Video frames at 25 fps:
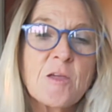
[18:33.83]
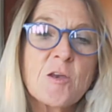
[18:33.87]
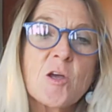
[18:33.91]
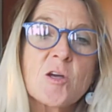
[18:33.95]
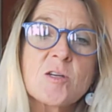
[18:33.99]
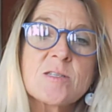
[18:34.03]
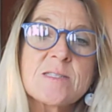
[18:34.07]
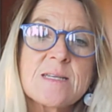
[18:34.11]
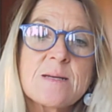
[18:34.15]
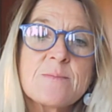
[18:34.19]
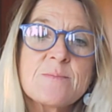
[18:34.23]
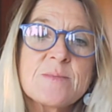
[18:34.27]

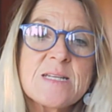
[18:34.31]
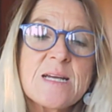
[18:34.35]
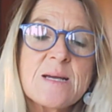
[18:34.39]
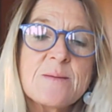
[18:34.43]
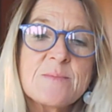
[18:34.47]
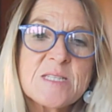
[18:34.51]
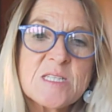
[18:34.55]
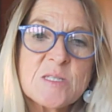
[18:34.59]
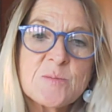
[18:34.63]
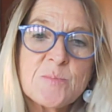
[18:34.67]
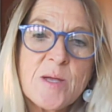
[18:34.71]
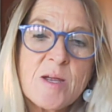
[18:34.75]

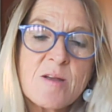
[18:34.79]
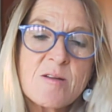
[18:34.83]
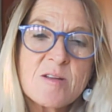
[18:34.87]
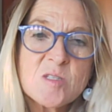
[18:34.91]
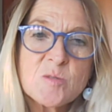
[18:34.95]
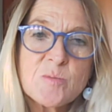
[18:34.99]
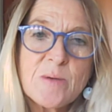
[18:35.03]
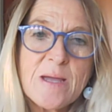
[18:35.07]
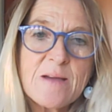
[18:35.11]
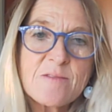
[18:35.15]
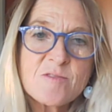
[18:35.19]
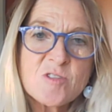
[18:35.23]
Sometimes as parents,
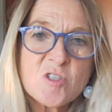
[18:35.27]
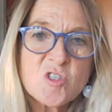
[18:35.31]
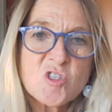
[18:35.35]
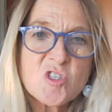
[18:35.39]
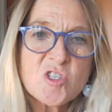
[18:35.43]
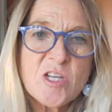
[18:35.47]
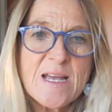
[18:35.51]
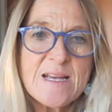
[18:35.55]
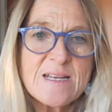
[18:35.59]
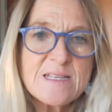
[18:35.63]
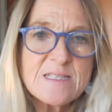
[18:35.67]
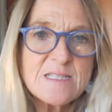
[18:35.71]
we have to
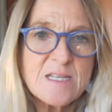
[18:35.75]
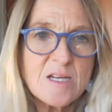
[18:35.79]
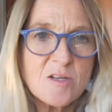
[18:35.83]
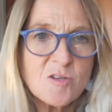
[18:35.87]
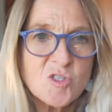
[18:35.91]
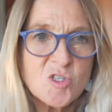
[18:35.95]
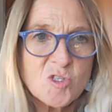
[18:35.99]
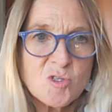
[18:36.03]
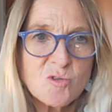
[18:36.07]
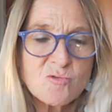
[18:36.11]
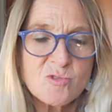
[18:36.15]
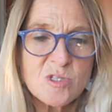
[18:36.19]
chase our
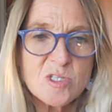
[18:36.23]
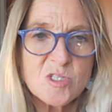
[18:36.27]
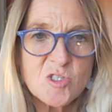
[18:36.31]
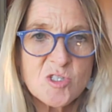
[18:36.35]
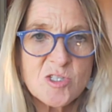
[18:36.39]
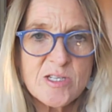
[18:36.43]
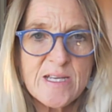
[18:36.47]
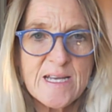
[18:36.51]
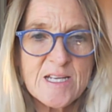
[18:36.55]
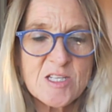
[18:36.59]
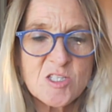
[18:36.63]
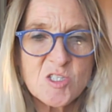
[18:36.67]
children
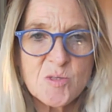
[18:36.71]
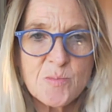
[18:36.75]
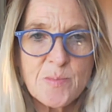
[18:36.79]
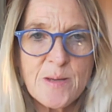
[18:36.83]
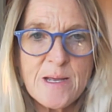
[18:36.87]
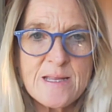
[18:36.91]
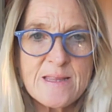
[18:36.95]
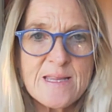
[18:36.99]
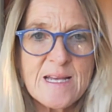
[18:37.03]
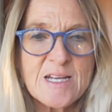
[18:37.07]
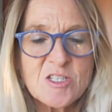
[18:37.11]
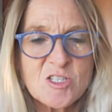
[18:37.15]
to get to
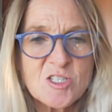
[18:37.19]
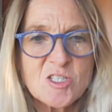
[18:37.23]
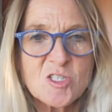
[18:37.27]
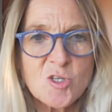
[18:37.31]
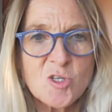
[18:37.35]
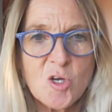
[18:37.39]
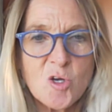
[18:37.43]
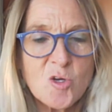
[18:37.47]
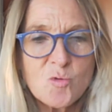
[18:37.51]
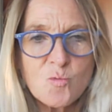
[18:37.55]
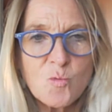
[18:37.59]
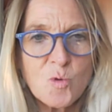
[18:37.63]
bed. They just
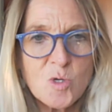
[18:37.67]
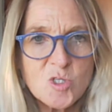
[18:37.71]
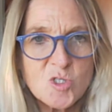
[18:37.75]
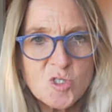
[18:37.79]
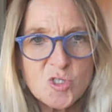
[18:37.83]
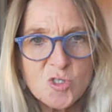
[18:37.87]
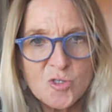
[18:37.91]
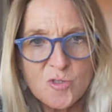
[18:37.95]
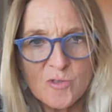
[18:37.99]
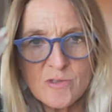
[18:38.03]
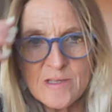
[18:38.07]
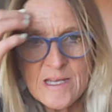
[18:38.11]
don't want
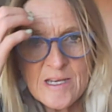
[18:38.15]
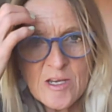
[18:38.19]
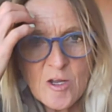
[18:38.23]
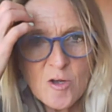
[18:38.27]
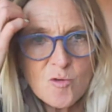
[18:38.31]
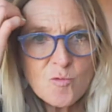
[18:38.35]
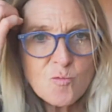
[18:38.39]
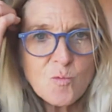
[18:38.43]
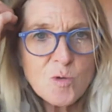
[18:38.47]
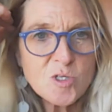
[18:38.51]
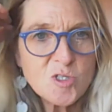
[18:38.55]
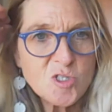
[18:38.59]

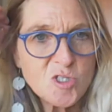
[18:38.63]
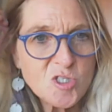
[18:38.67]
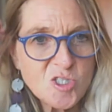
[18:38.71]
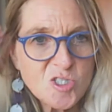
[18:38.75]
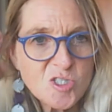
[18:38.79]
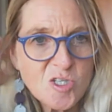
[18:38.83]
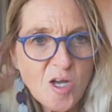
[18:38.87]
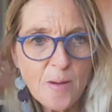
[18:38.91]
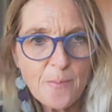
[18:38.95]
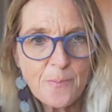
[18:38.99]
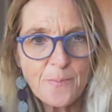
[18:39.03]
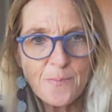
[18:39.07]
to
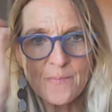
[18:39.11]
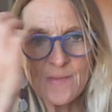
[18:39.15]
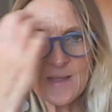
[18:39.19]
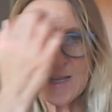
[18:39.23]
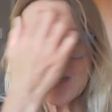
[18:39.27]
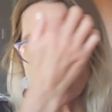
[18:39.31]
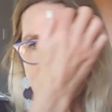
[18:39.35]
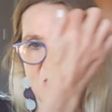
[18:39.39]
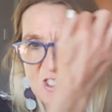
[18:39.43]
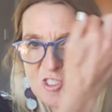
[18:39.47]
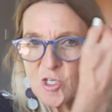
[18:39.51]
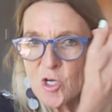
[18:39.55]
stop.
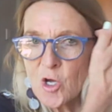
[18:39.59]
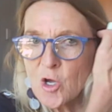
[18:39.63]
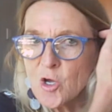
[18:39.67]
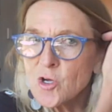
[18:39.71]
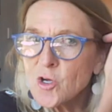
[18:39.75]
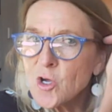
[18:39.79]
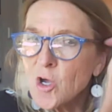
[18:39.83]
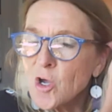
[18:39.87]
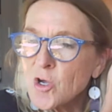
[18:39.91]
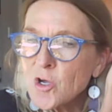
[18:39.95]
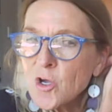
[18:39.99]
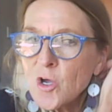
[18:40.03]
They just go
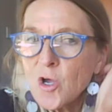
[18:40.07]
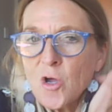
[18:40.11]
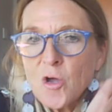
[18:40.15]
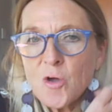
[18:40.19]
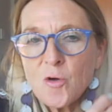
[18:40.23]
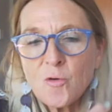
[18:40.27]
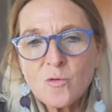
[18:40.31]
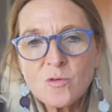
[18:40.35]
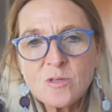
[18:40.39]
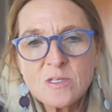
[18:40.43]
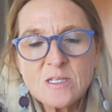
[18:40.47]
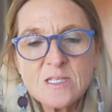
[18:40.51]

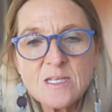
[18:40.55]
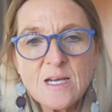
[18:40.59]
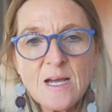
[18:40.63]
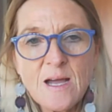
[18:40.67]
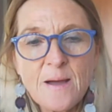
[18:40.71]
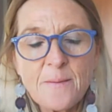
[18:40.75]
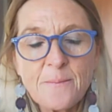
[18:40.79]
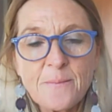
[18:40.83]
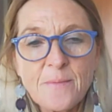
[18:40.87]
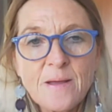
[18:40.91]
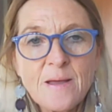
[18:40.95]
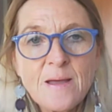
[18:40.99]
all the
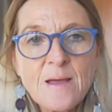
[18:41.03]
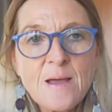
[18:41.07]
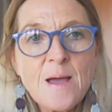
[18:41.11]
time.